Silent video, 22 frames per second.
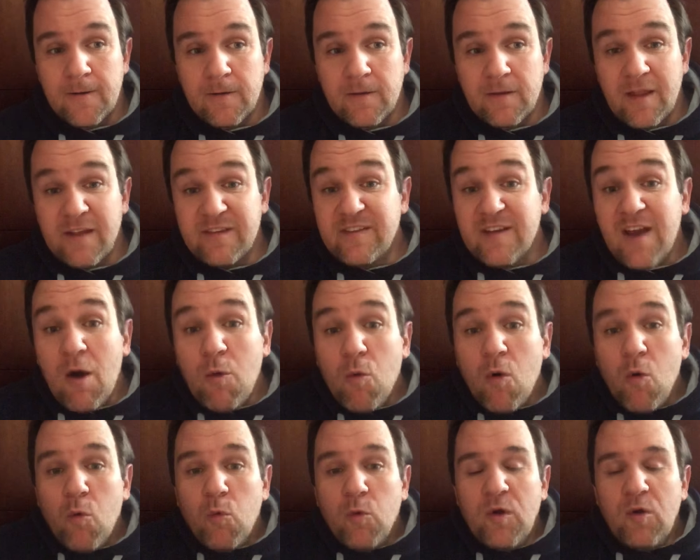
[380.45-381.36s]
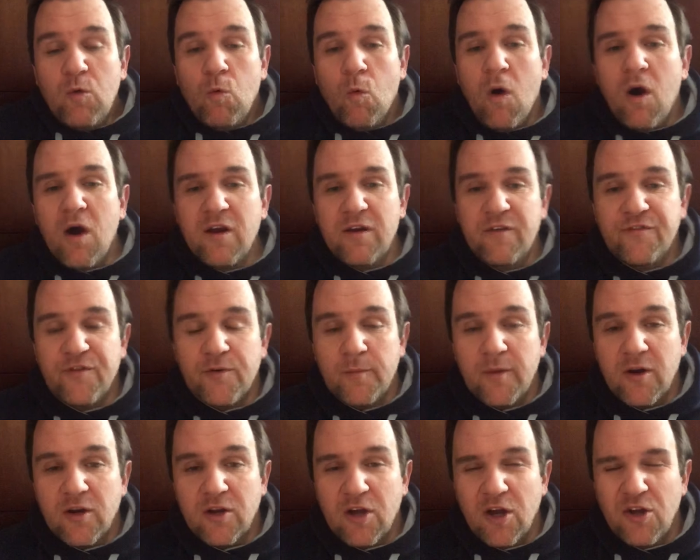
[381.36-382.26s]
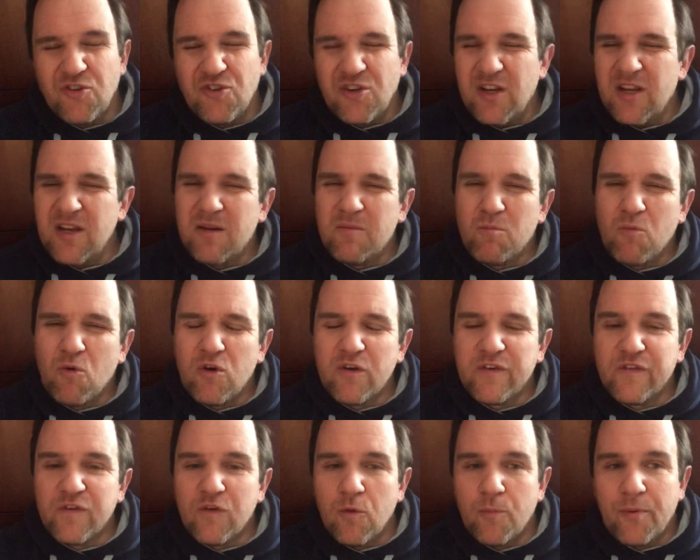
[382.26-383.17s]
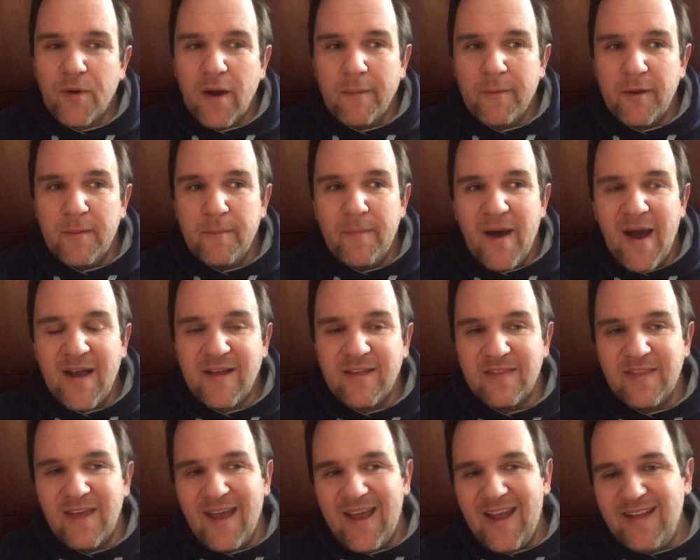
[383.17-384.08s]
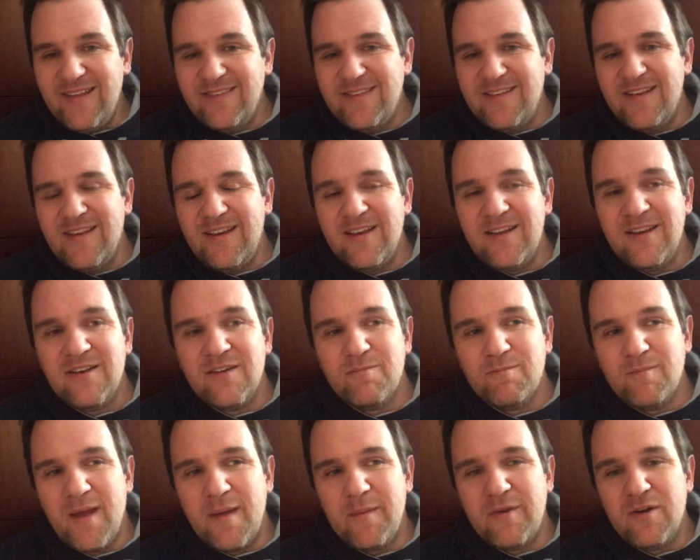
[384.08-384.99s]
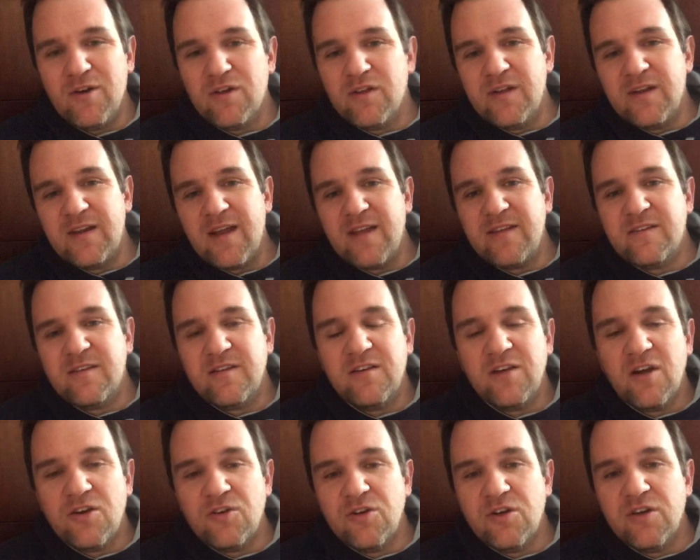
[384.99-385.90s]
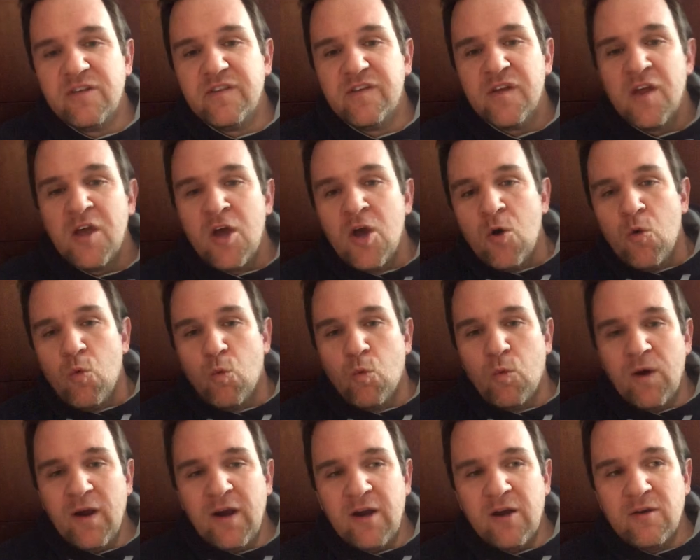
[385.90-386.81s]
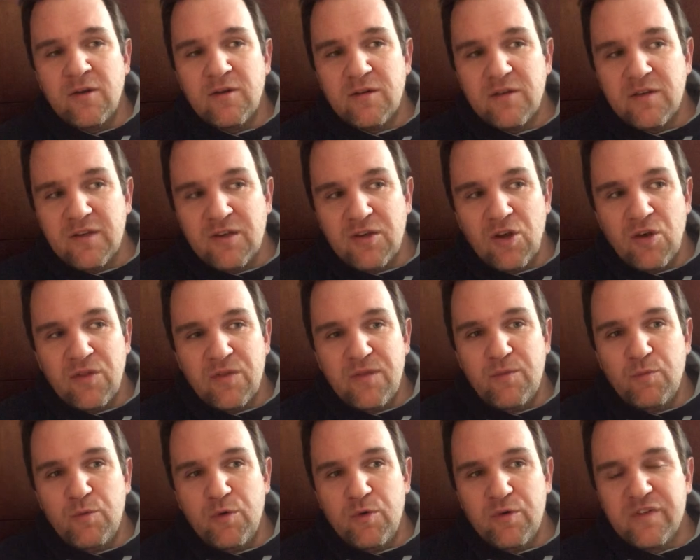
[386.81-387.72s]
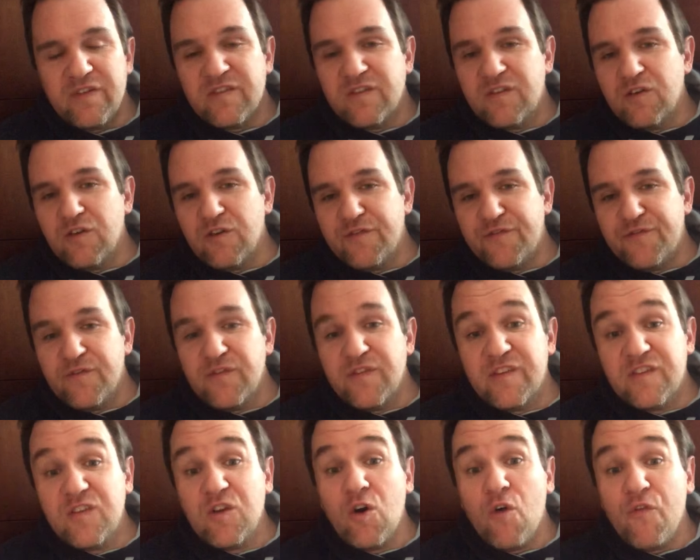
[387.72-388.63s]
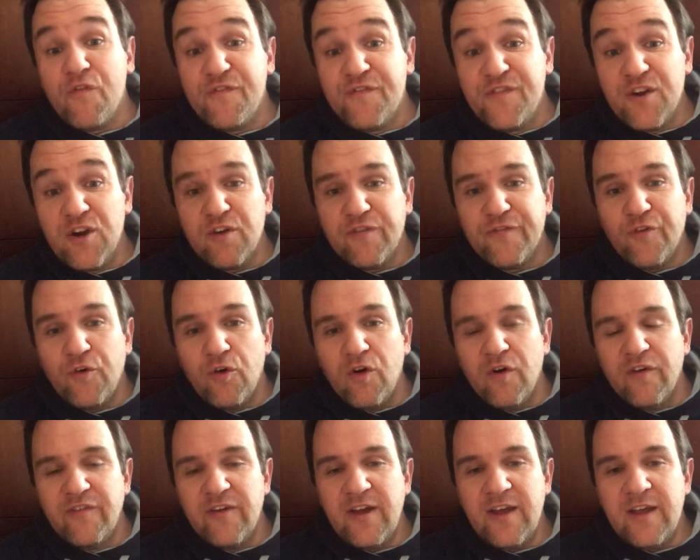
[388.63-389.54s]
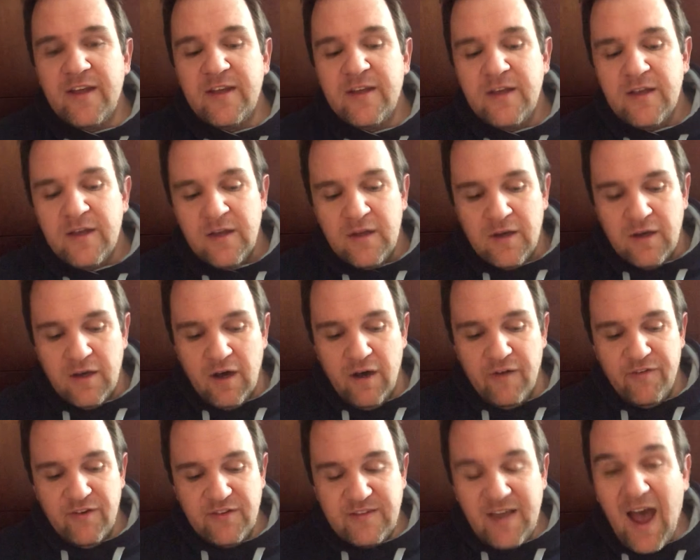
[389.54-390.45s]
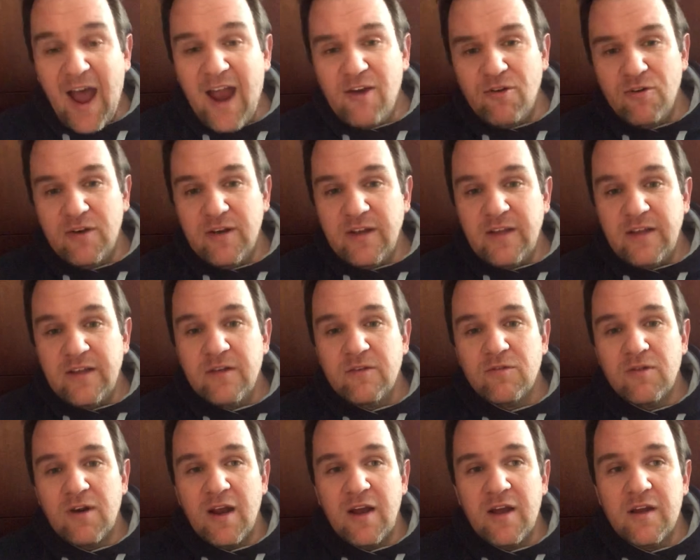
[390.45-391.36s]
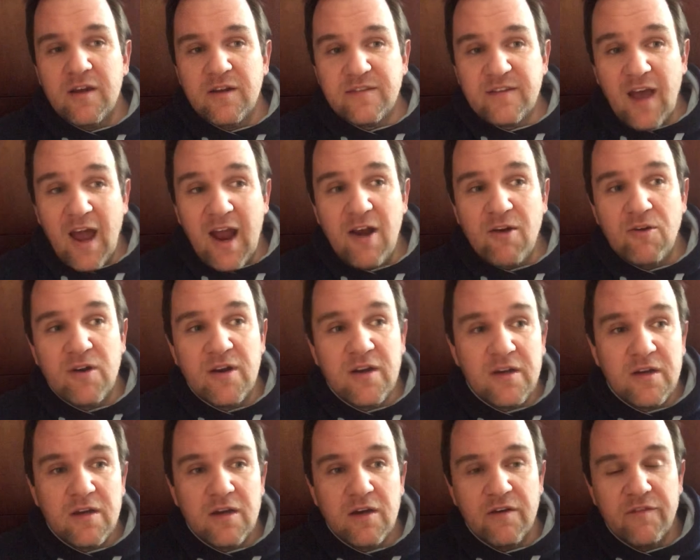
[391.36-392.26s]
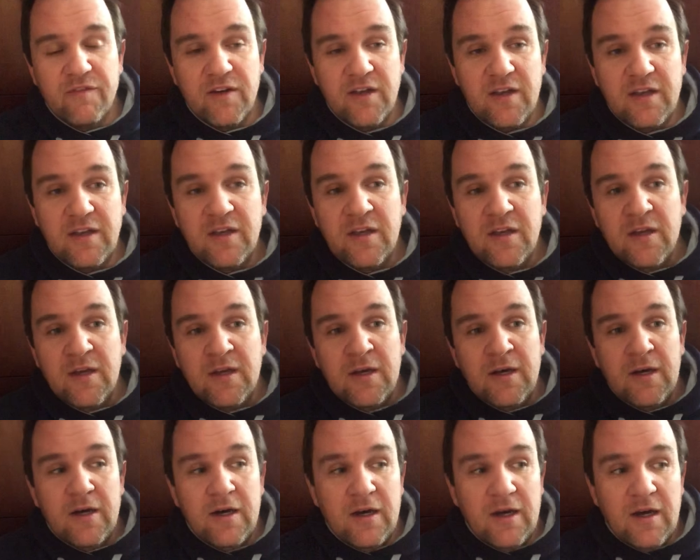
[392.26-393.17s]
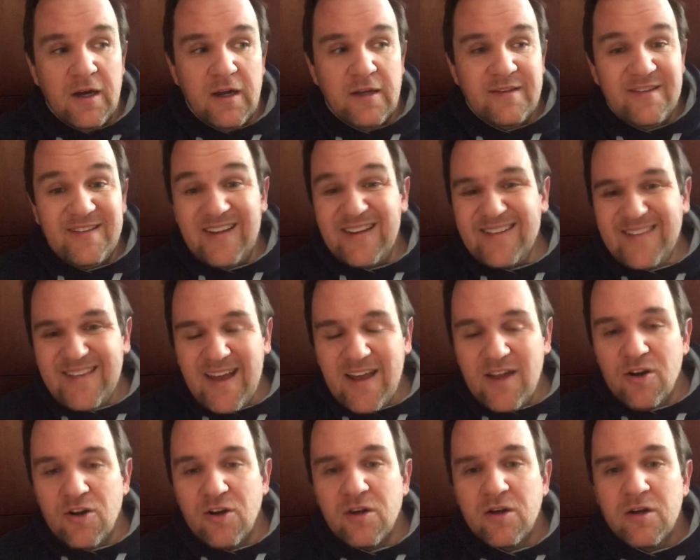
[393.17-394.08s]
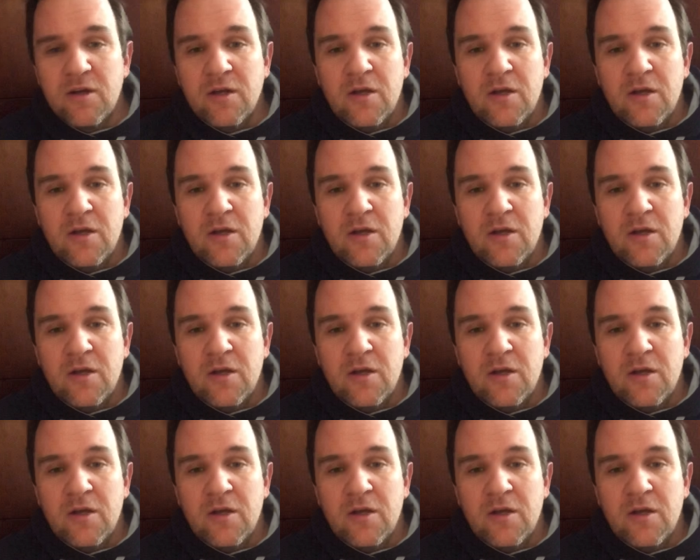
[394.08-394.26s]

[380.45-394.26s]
that's not what we wanted from our country, and more so probably back in the maybe early 1900s, where we were still fearful of a tyranny, right? A tyrant, of a dictator.